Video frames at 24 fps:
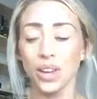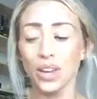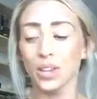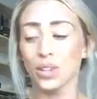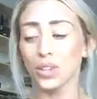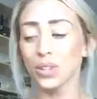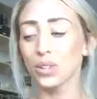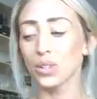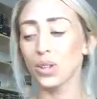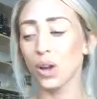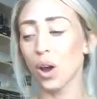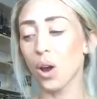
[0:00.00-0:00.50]

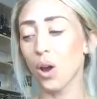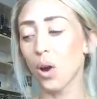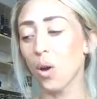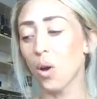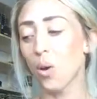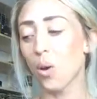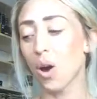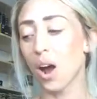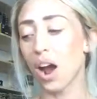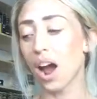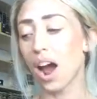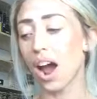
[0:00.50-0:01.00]

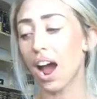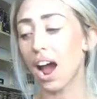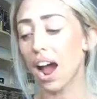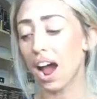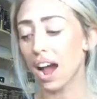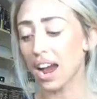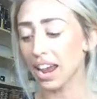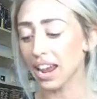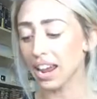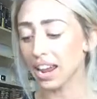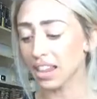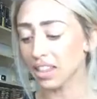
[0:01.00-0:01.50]
So
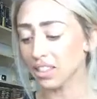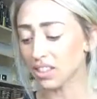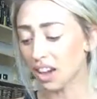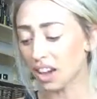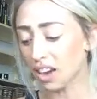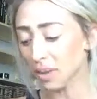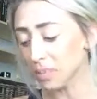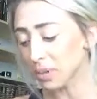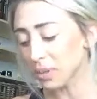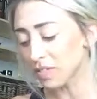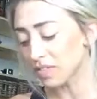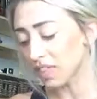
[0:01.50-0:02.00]
I thought
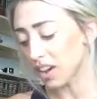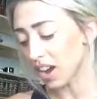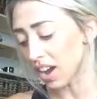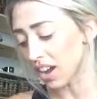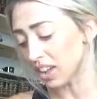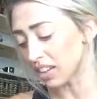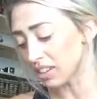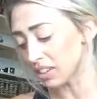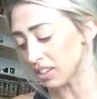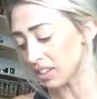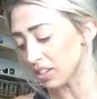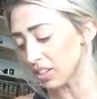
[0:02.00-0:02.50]
it'd be
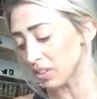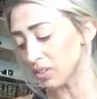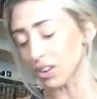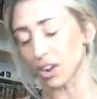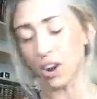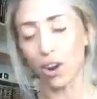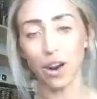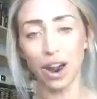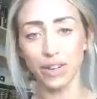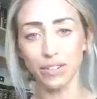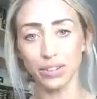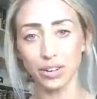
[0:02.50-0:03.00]
fun,
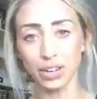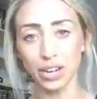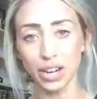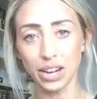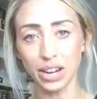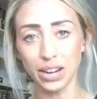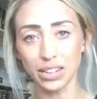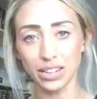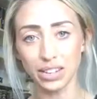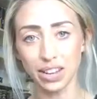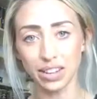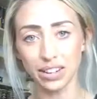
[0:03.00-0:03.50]

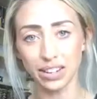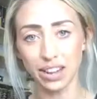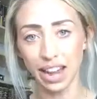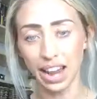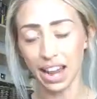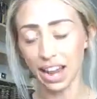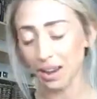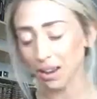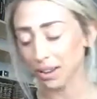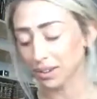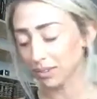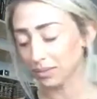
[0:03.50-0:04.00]
every
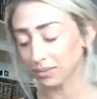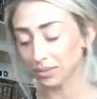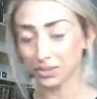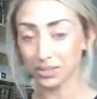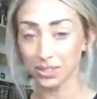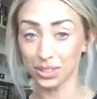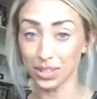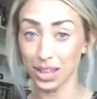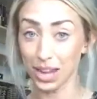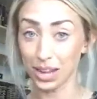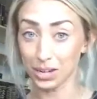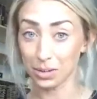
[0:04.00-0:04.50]

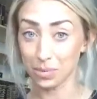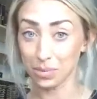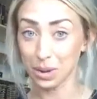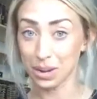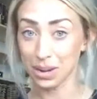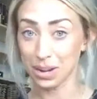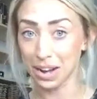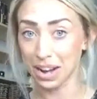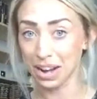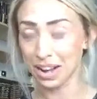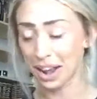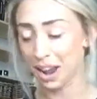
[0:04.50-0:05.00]

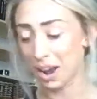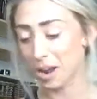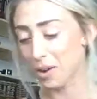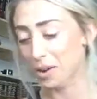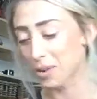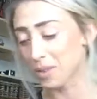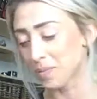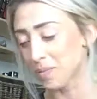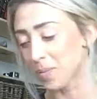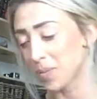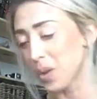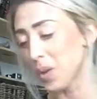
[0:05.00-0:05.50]
Sunday/Monday
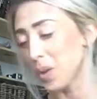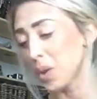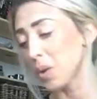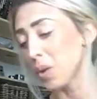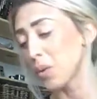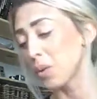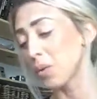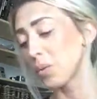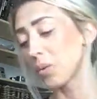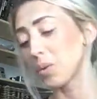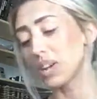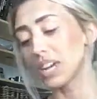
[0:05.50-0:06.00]
now,
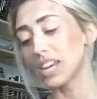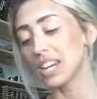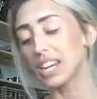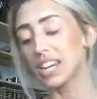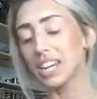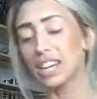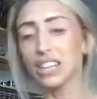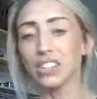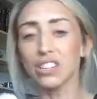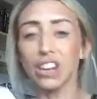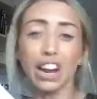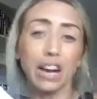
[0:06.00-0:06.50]

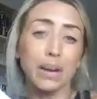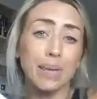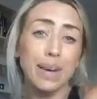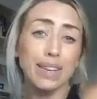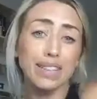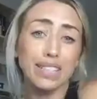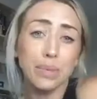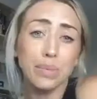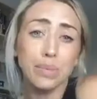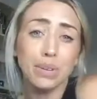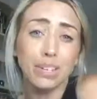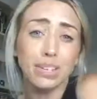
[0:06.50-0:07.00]
we talk about
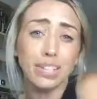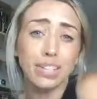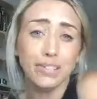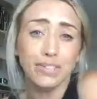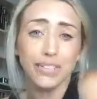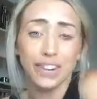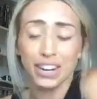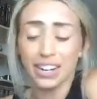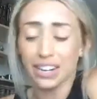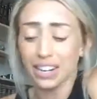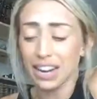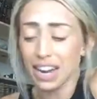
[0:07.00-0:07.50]
something
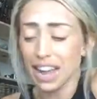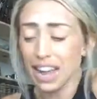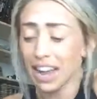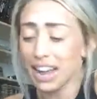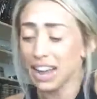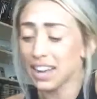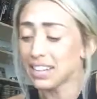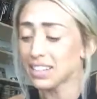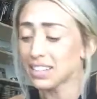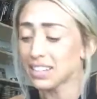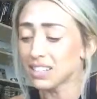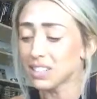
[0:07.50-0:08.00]
different,
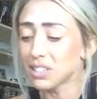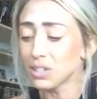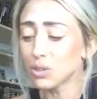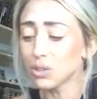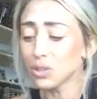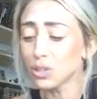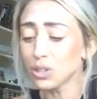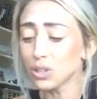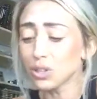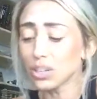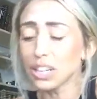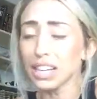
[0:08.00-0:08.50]
and
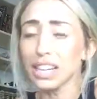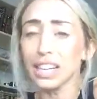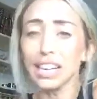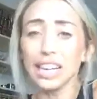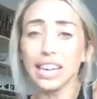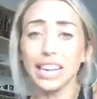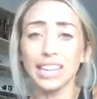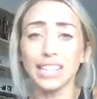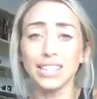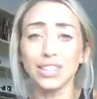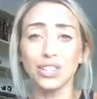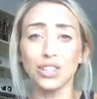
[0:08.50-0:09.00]
usually
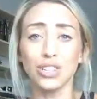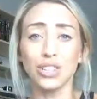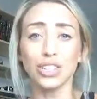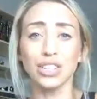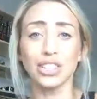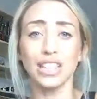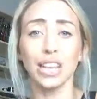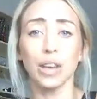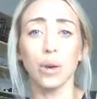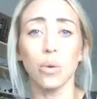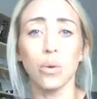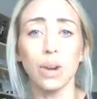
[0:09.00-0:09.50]
it's just
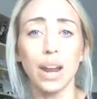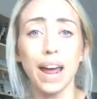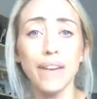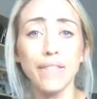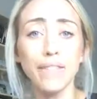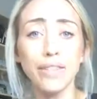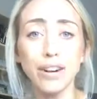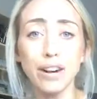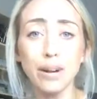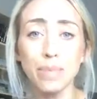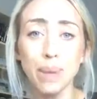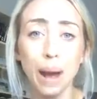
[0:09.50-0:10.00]
like
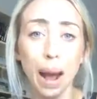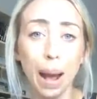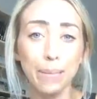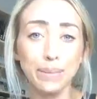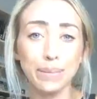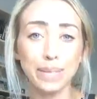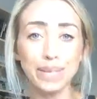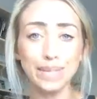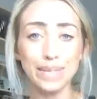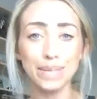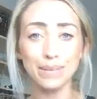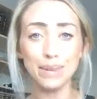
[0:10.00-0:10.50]
whatever pops
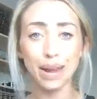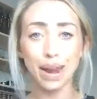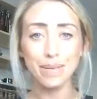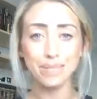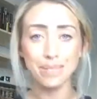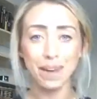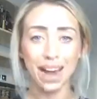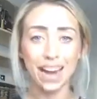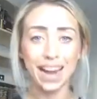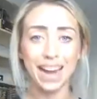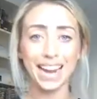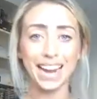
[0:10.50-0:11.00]
into my
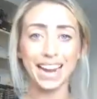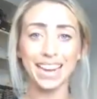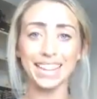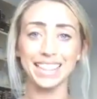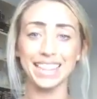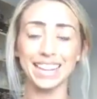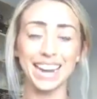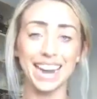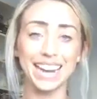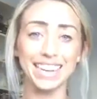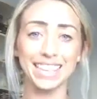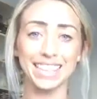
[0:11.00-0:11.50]
mind
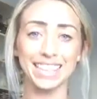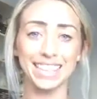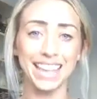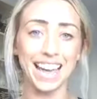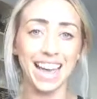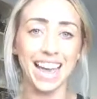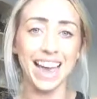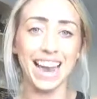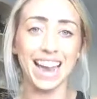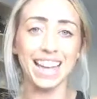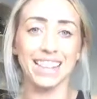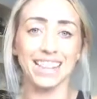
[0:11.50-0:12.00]
that I
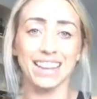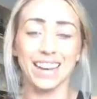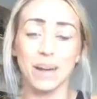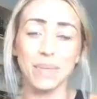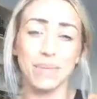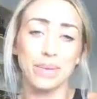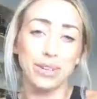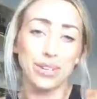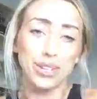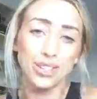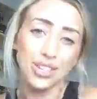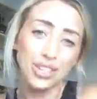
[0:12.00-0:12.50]
decide that I'm
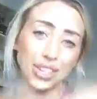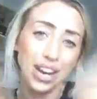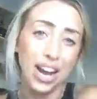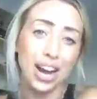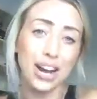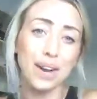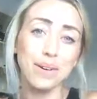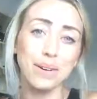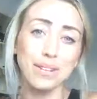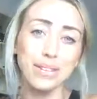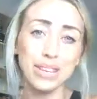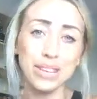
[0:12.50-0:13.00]
going to
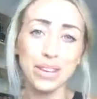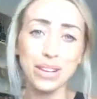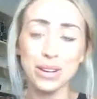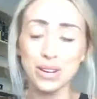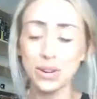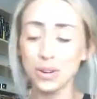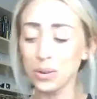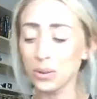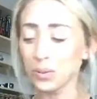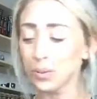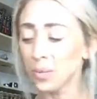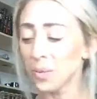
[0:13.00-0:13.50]
share with
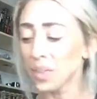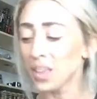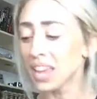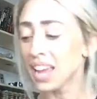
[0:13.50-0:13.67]
you.